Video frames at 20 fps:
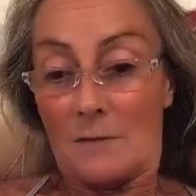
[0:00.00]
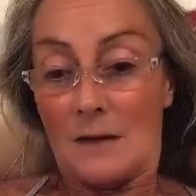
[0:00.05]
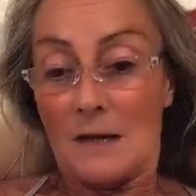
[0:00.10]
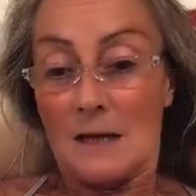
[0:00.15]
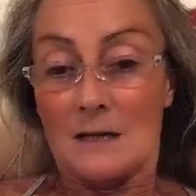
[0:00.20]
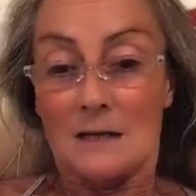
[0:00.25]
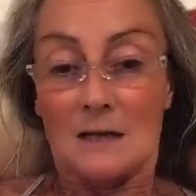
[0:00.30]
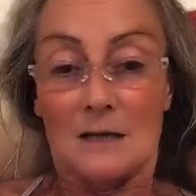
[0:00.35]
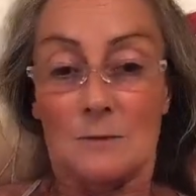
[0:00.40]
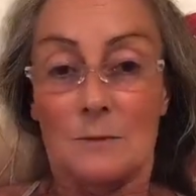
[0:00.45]

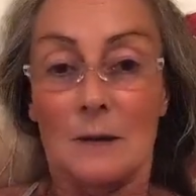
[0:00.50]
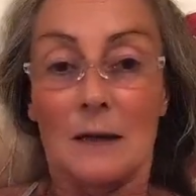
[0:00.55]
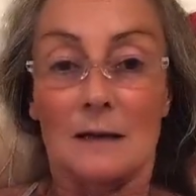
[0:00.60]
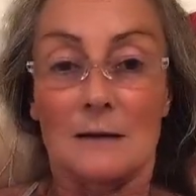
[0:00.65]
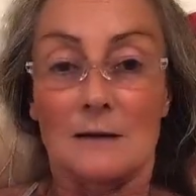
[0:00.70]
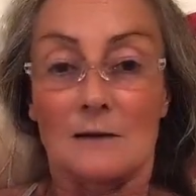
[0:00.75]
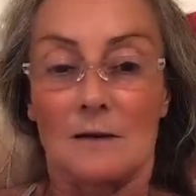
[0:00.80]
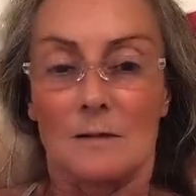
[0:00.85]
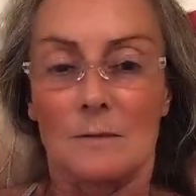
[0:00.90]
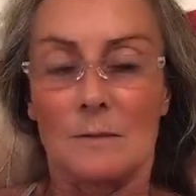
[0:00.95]
these as pets,
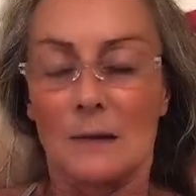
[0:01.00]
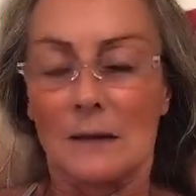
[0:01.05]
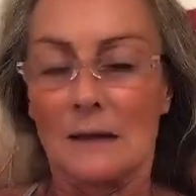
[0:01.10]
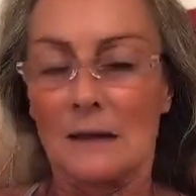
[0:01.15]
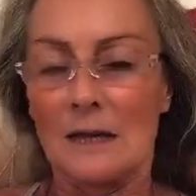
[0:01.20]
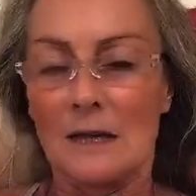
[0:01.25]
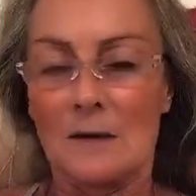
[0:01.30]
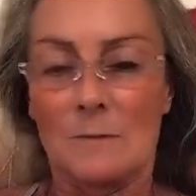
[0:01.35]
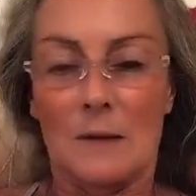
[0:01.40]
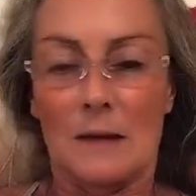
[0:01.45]

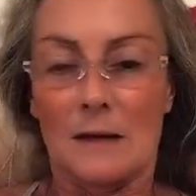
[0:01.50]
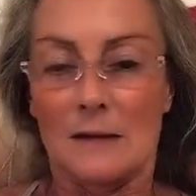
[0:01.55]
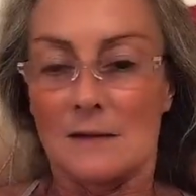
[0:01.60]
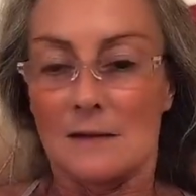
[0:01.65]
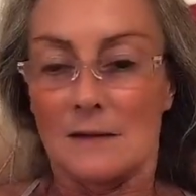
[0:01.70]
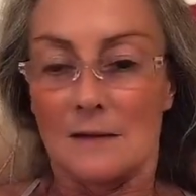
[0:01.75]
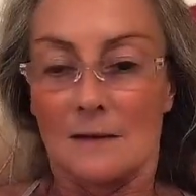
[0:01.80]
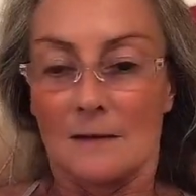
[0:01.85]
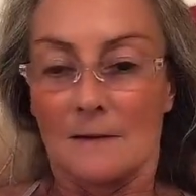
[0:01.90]
complete pets.